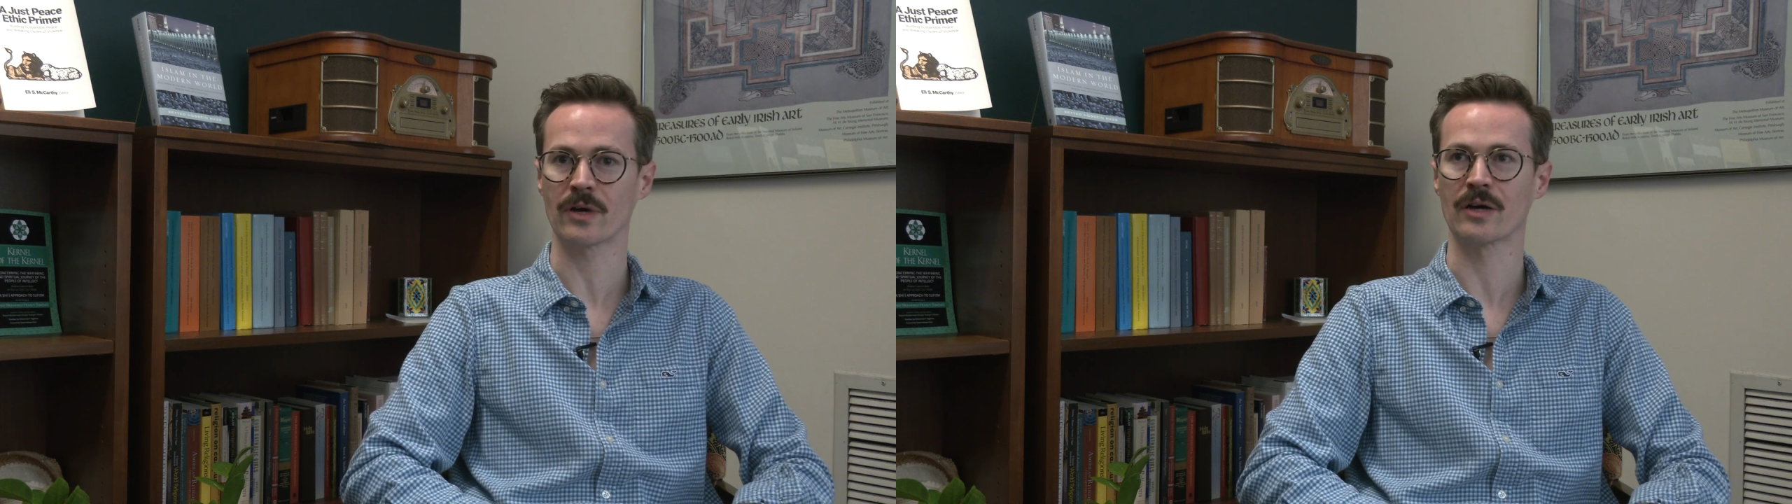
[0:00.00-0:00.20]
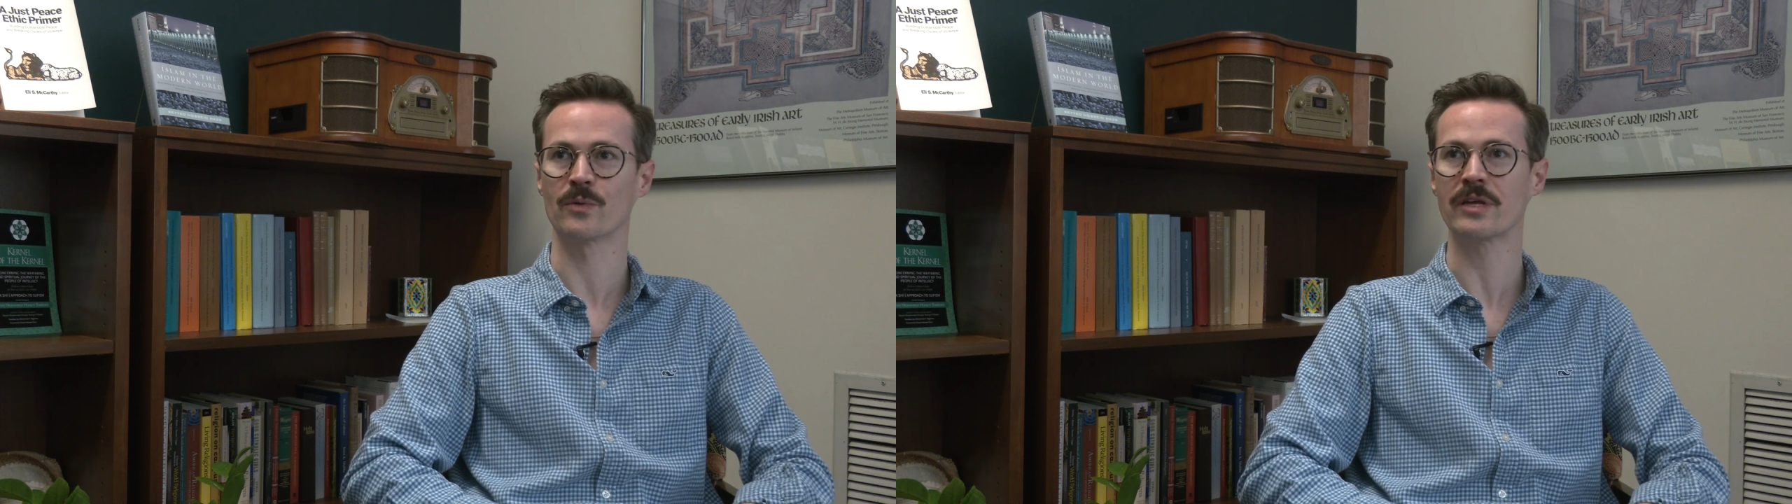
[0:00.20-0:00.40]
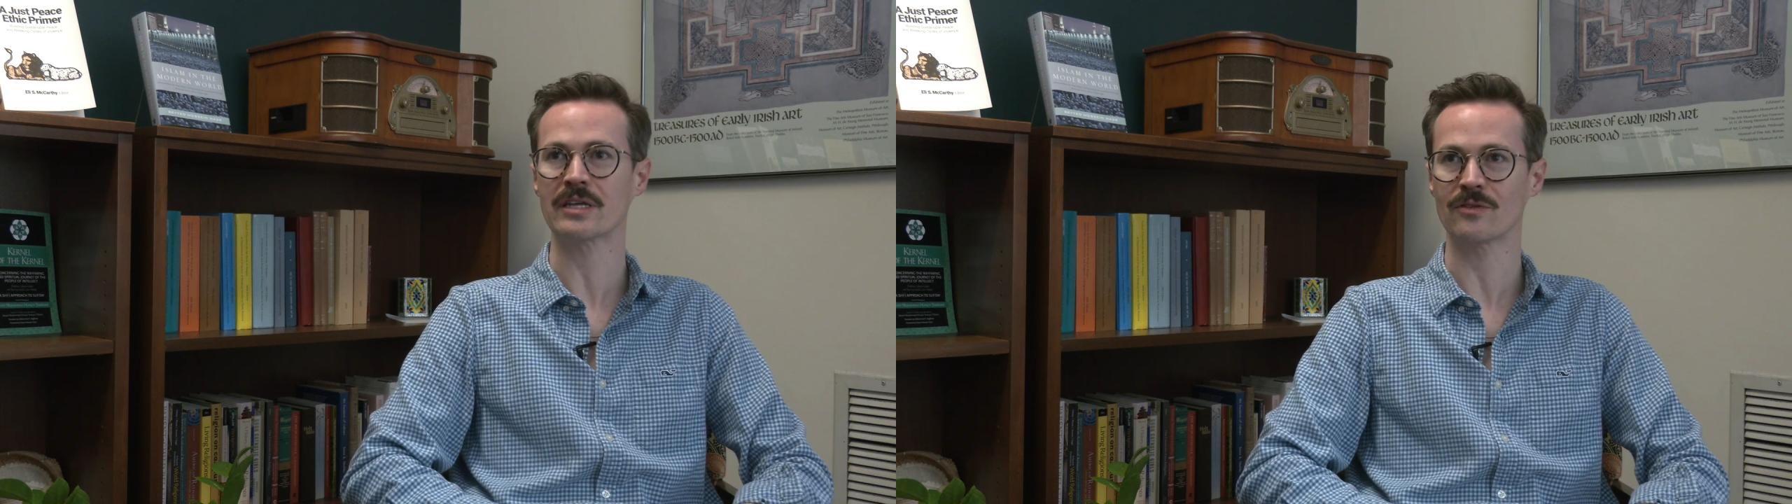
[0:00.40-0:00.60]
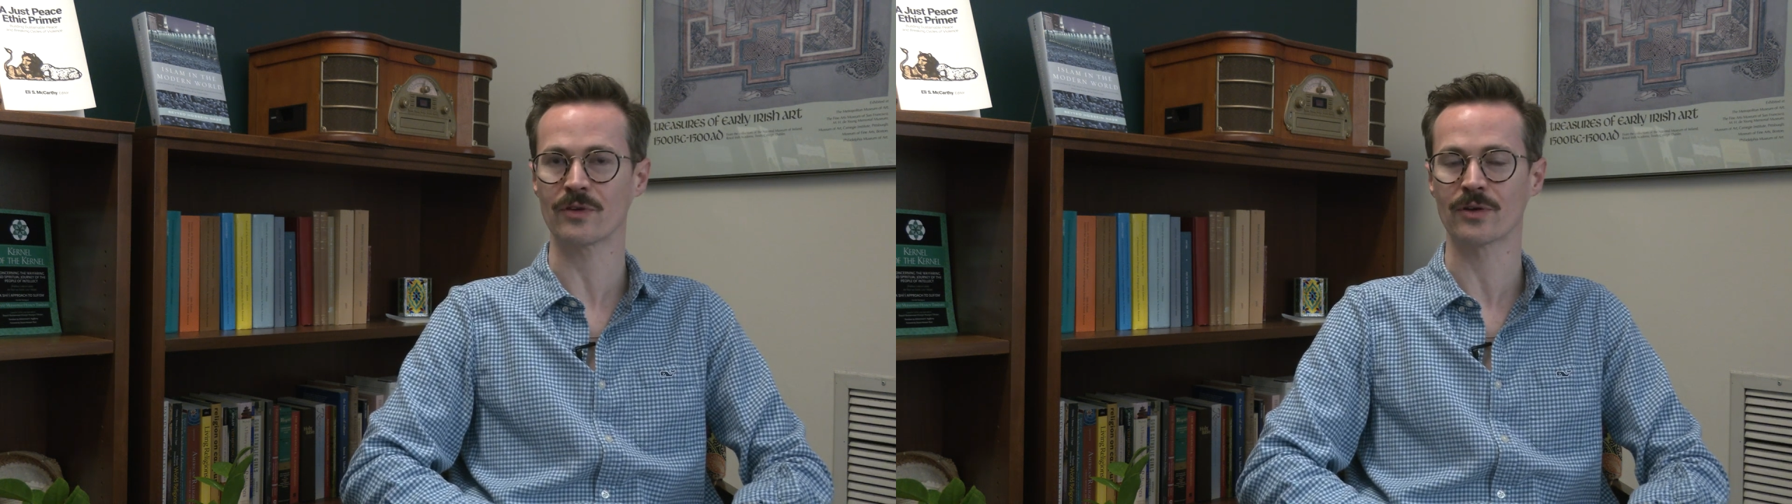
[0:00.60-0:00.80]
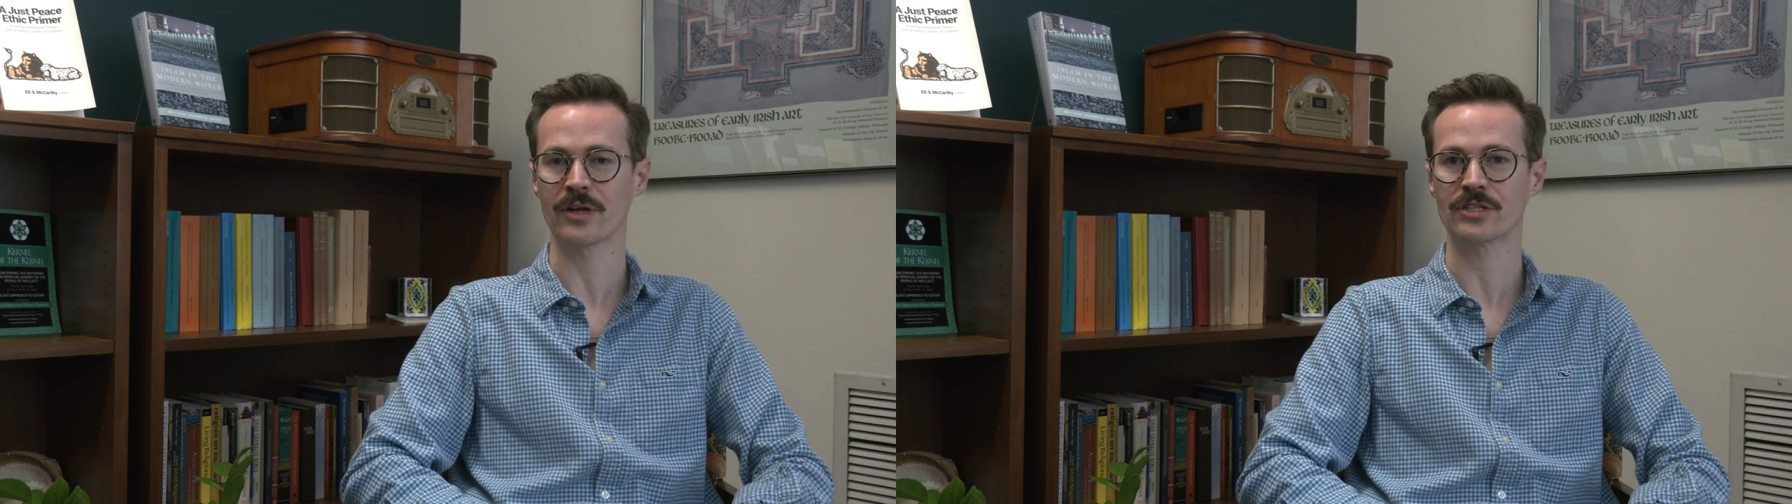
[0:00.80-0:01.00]

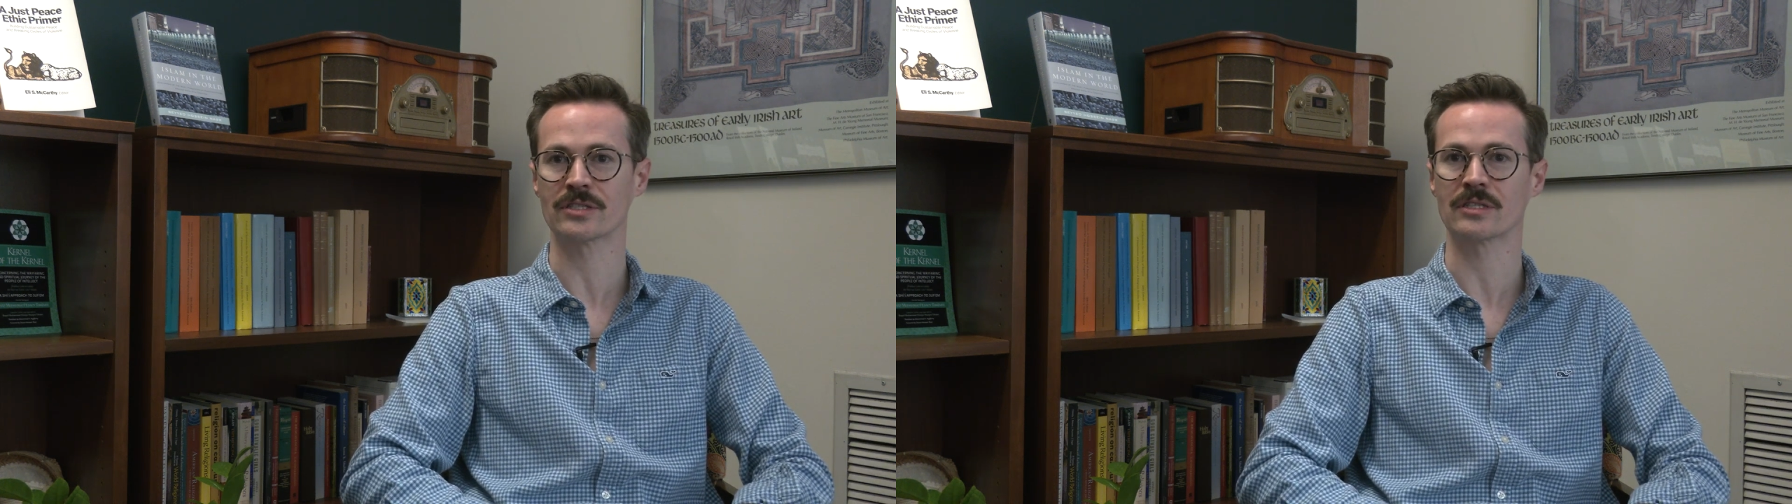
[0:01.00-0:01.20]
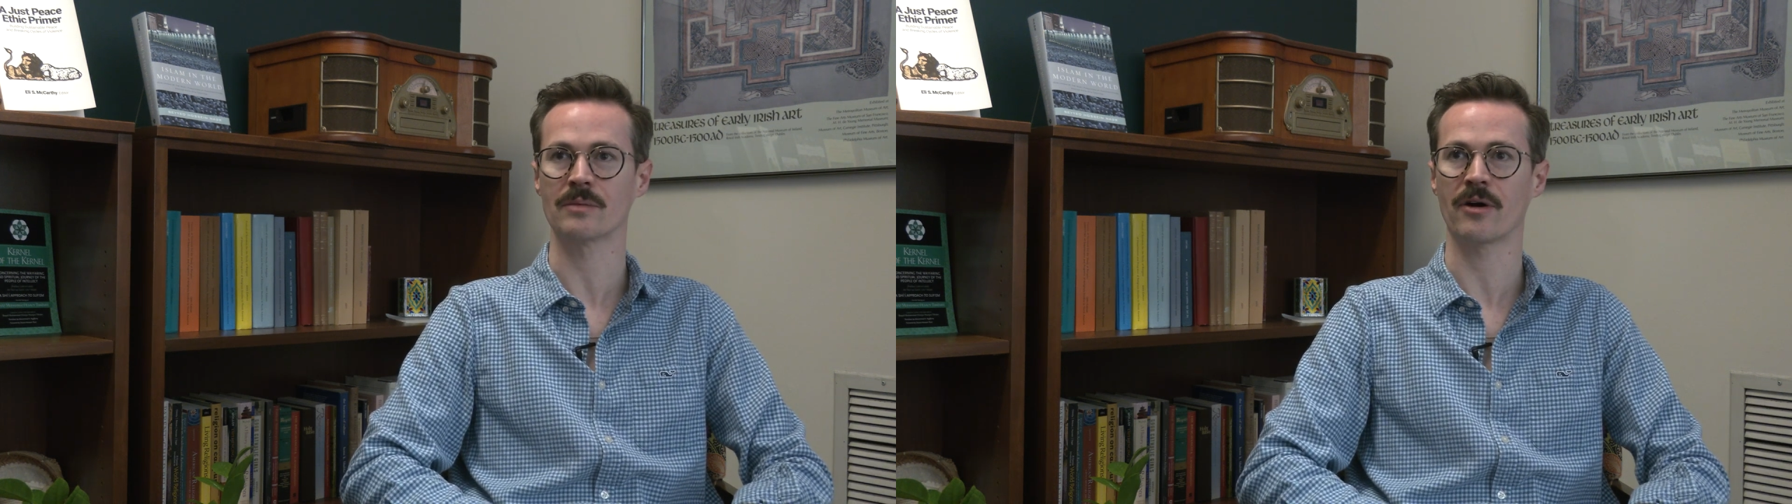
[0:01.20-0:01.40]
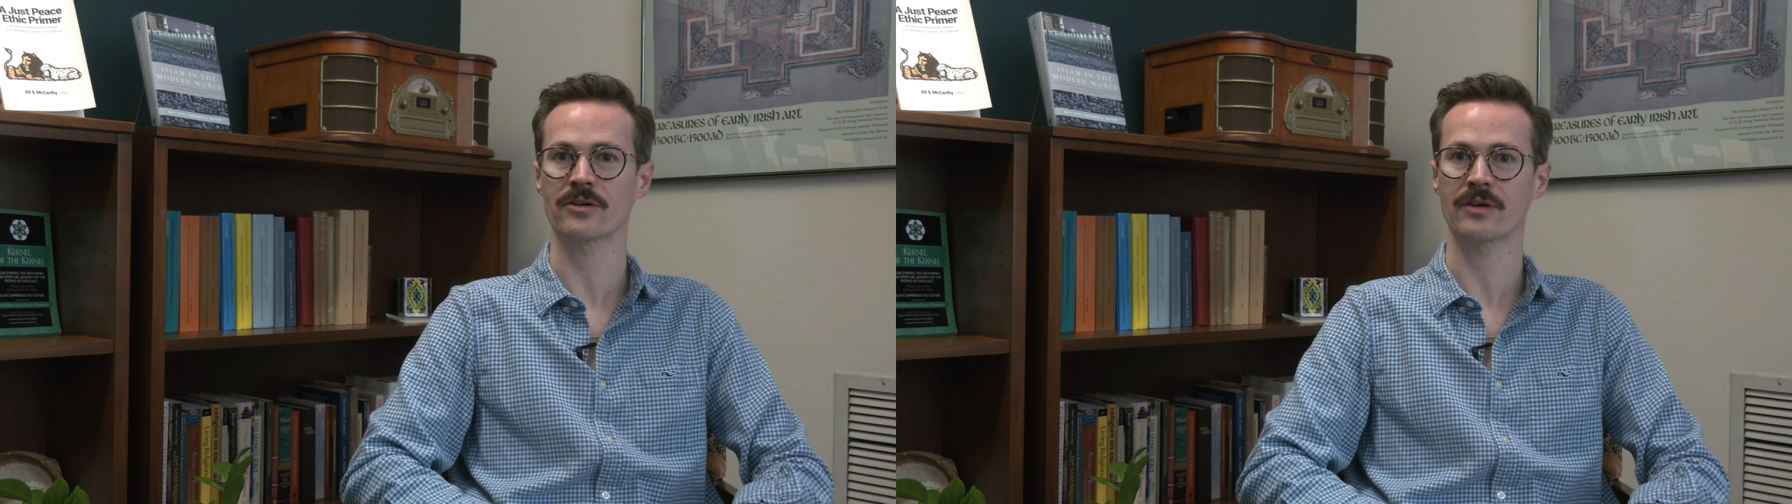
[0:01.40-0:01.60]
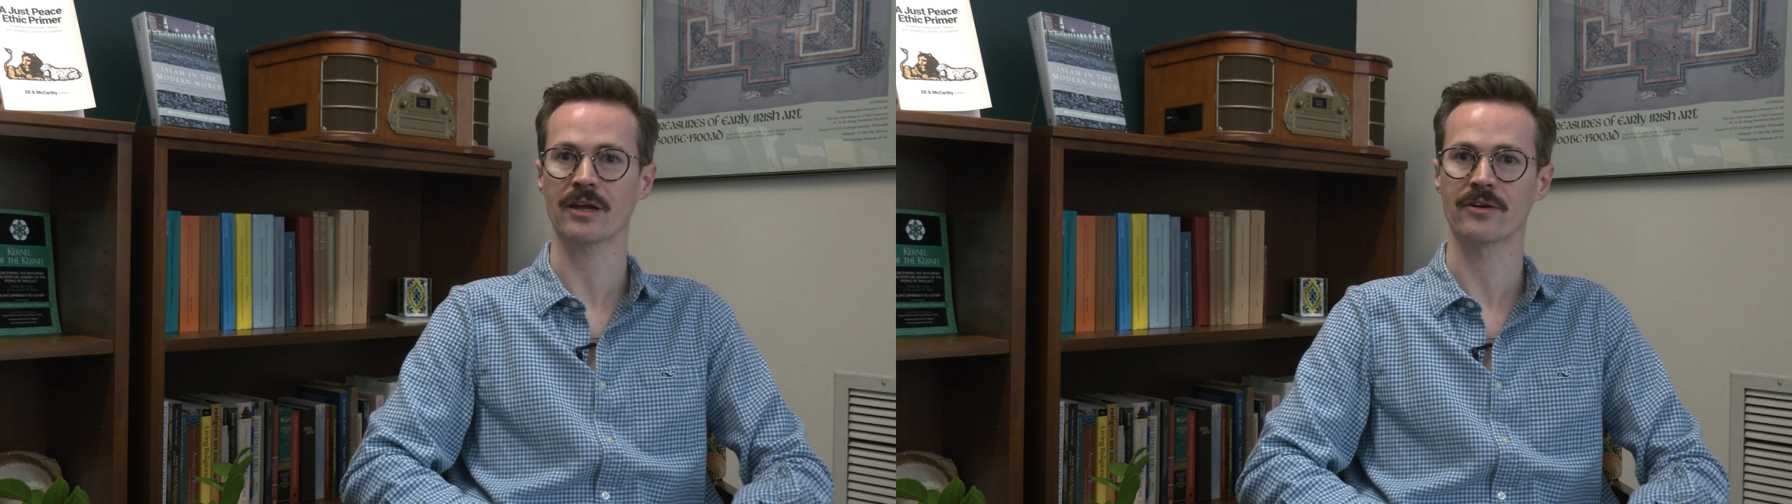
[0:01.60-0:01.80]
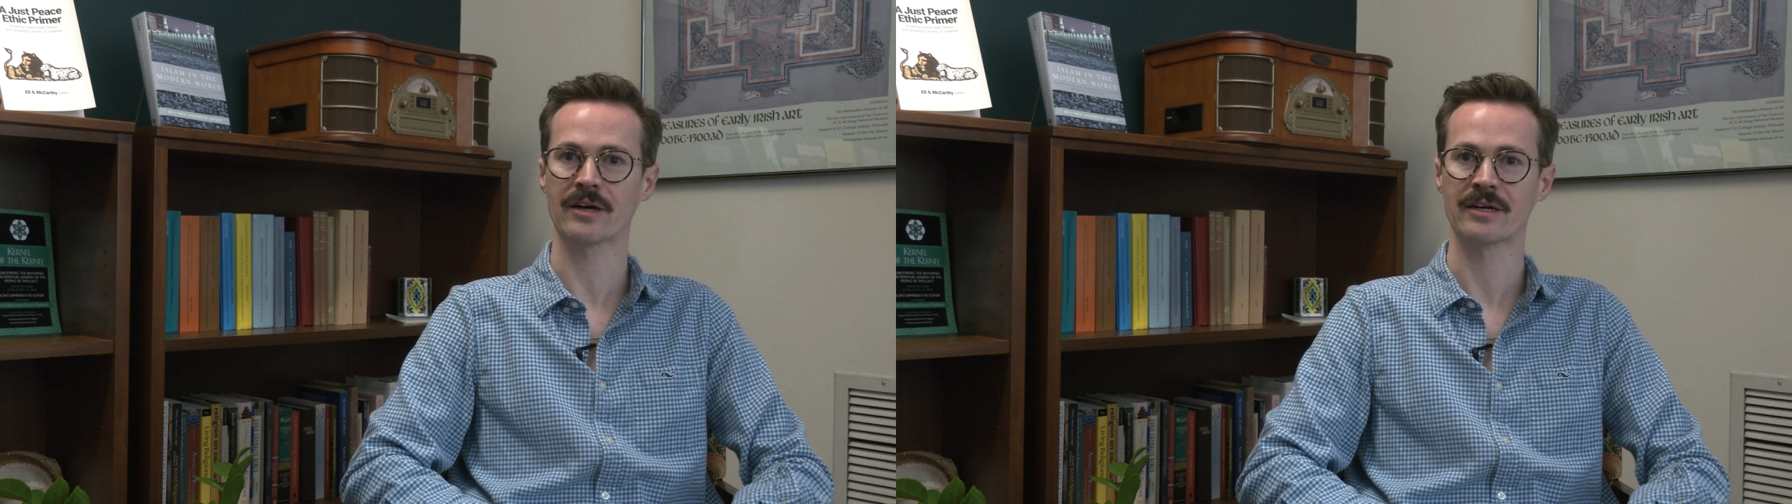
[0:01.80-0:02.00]
reconfigurations in the modern
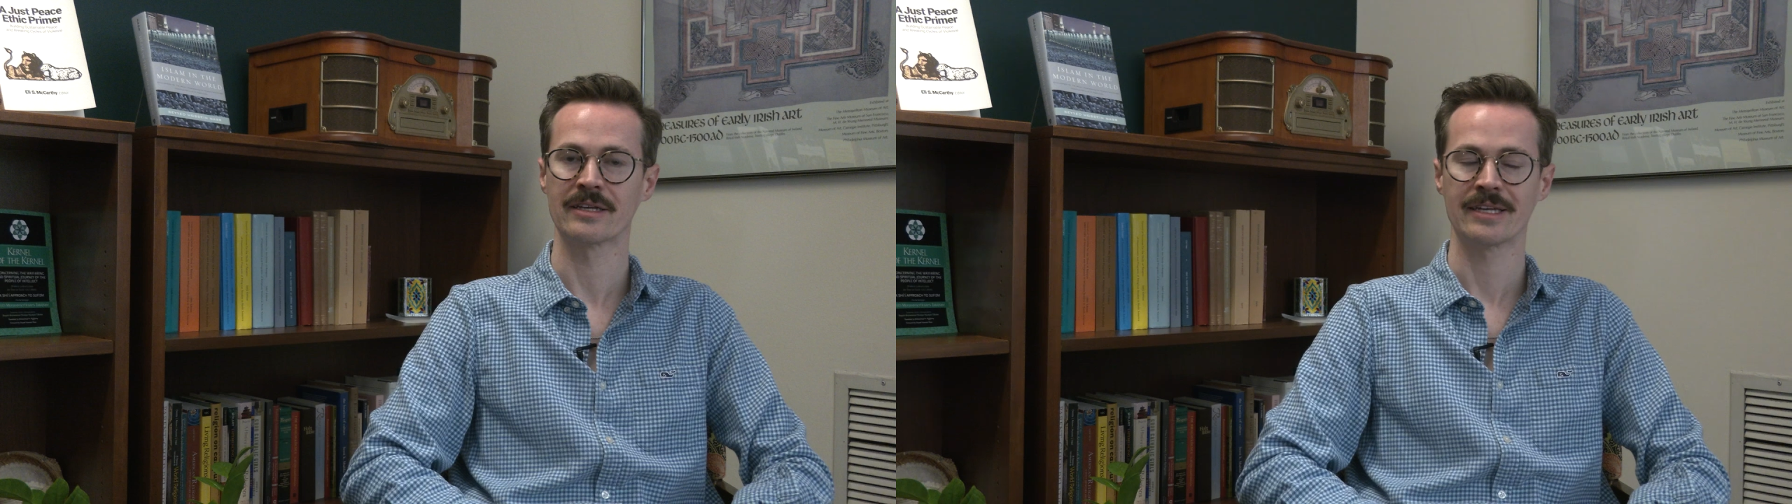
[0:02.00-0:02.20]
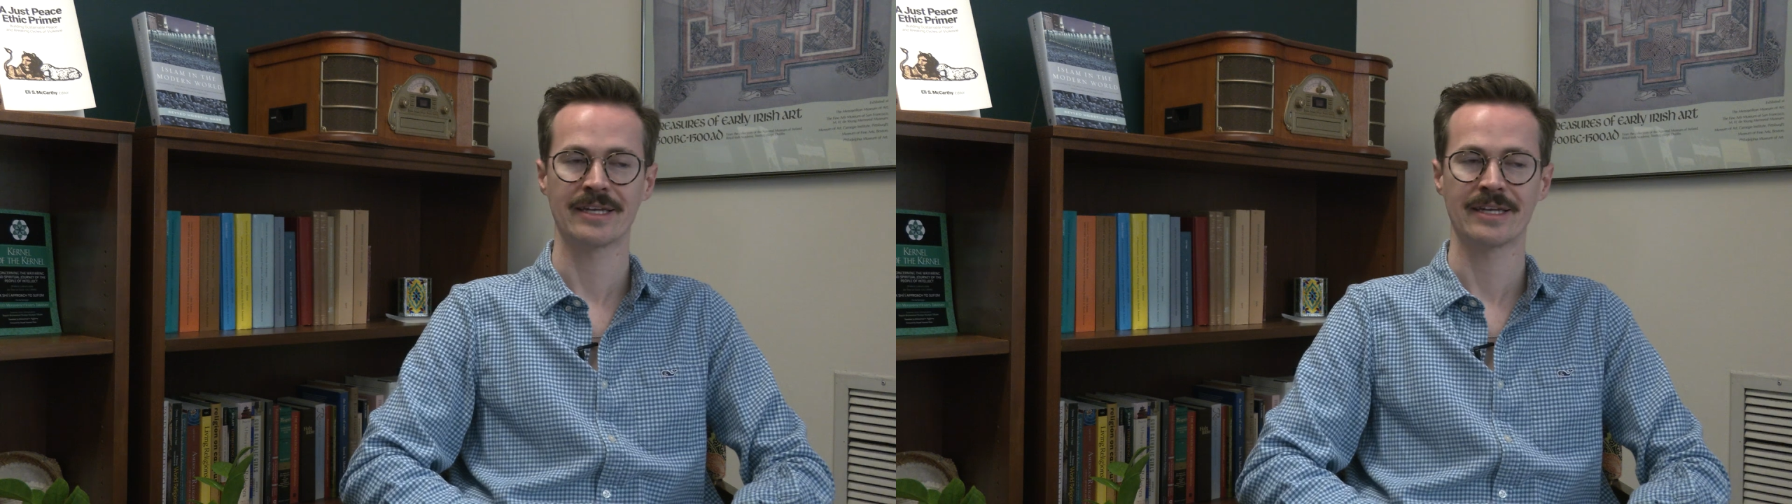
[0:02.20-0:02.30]
era,